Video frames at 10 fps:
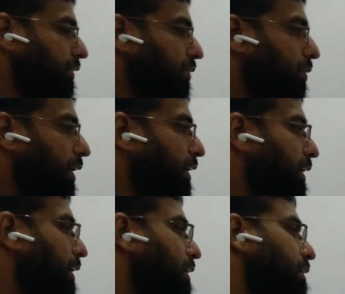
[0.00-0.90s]
we know IL,
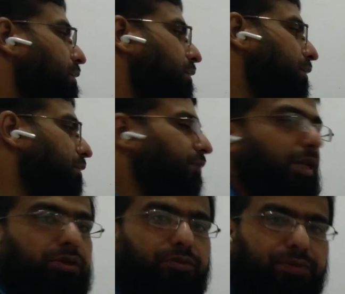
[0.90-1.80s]
the
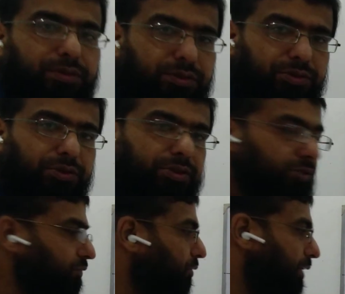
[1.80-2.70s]
value of this resistor
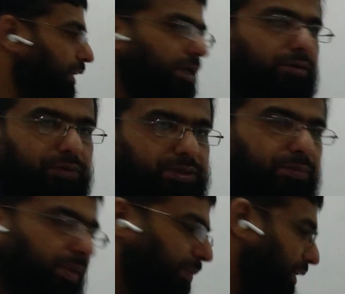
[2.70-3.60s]
is 4k. We
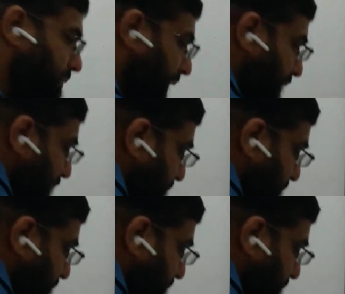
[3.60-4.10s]
simply multiply them